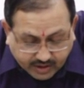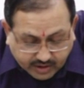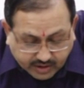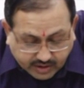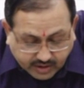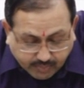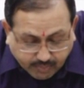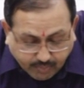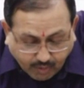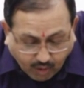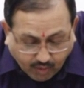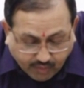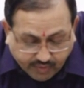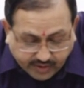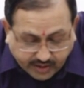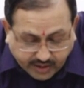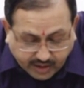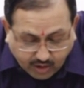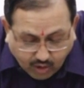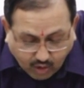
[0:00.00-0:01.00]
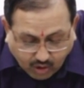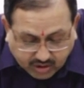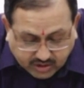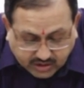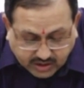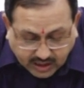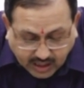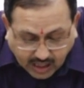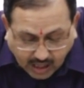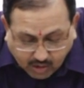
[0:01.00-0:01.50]
in the profit and
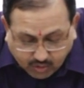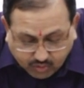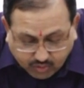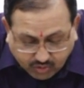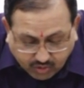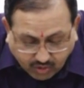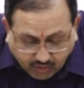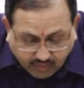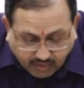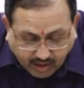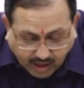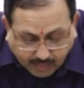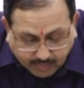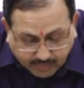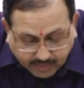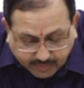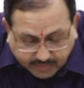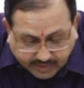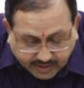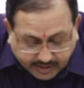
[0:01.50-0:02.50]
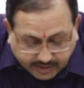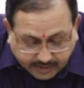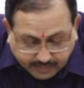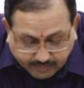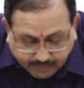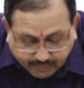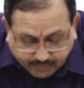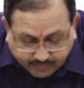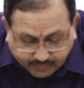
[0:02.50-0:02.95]
loss account of Ram Limited.